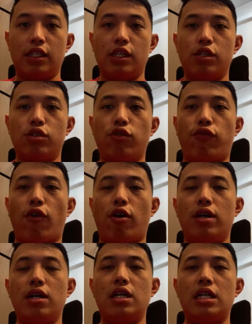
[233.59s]
So for
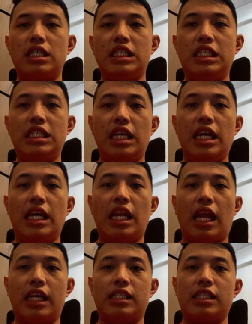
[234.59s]
a EA
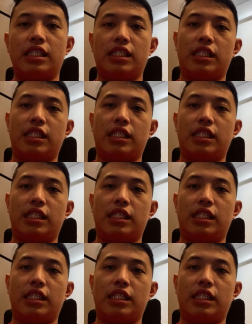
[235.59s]
license,